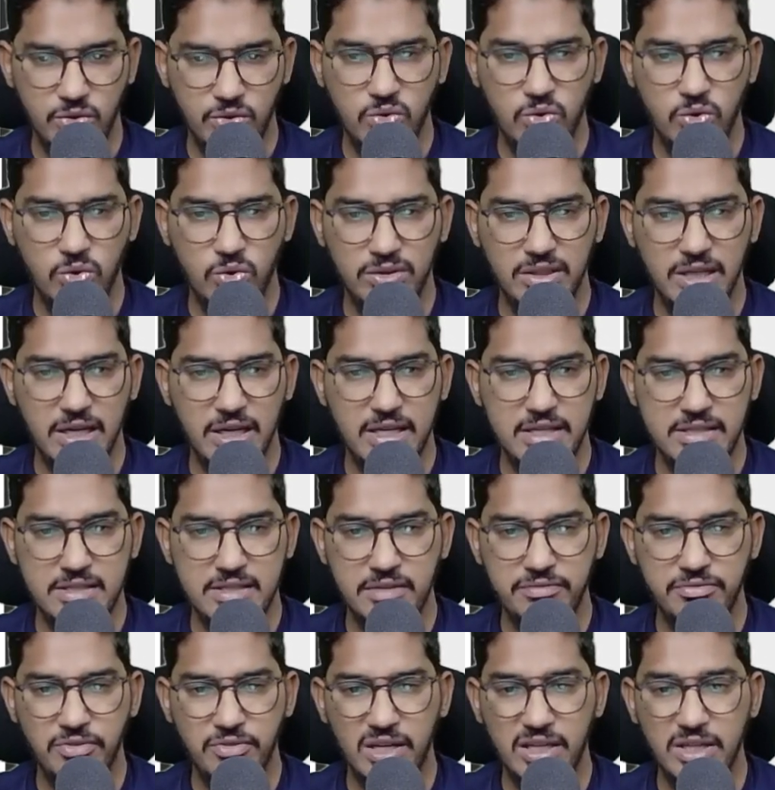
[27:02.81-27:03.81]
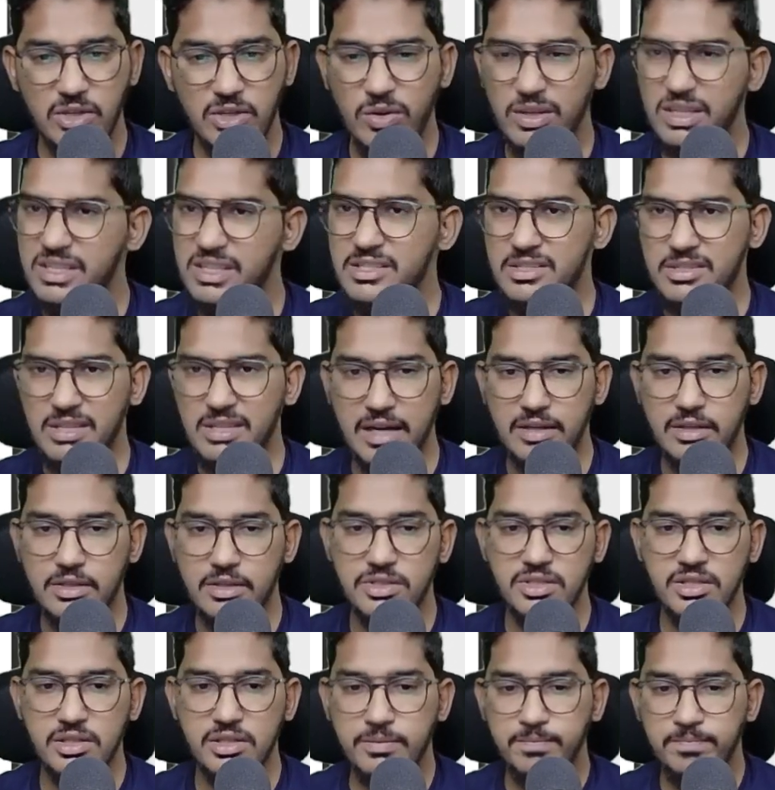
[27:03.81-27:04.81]
No, that doesn't fall in audit
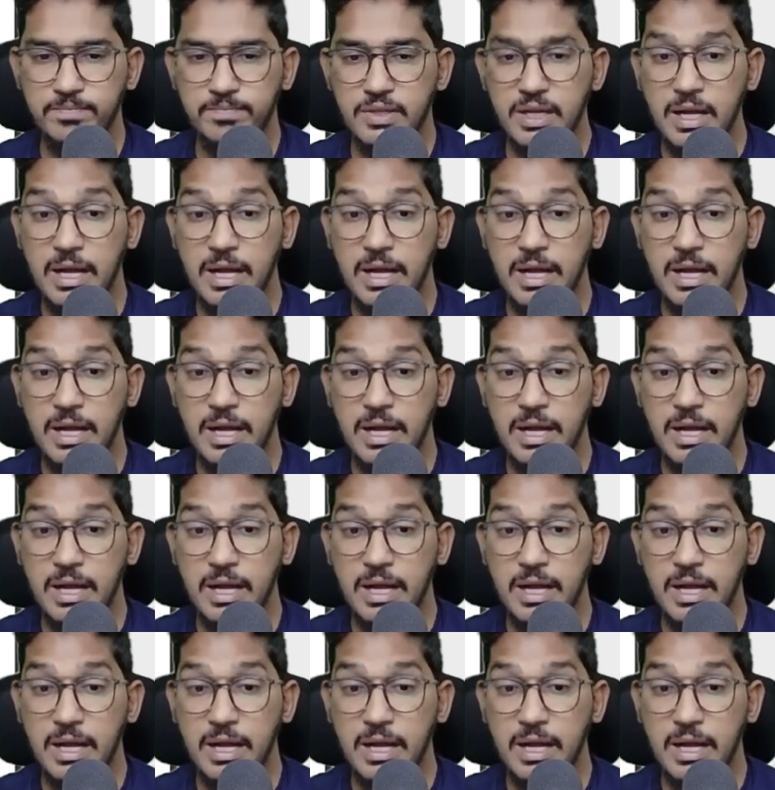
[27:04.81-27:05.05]
strategy.